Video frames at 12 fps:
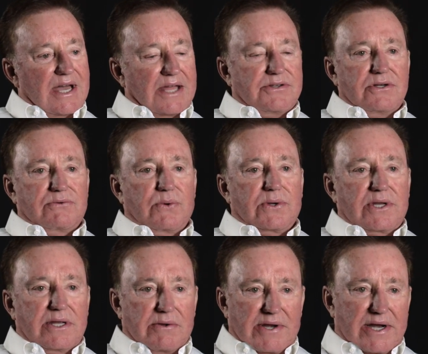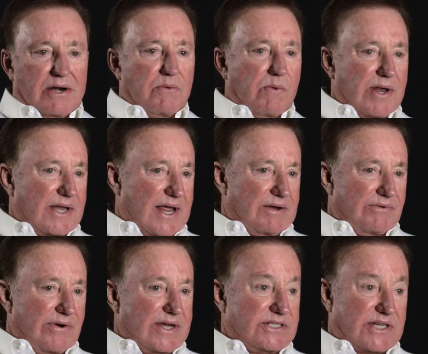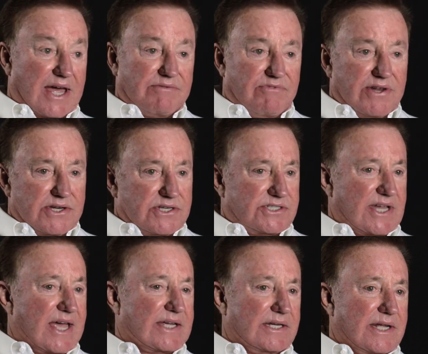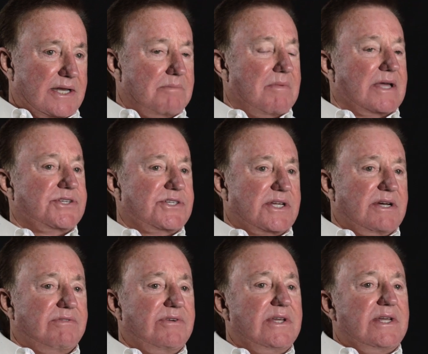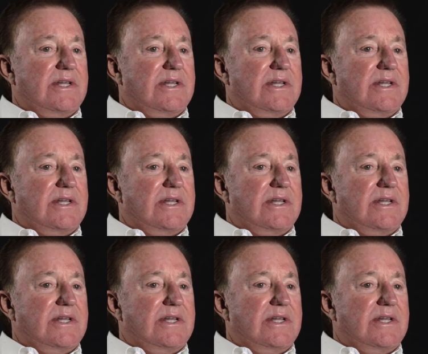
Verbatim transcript: I knew if we could go down there and win that race, I'd finish second in it myself,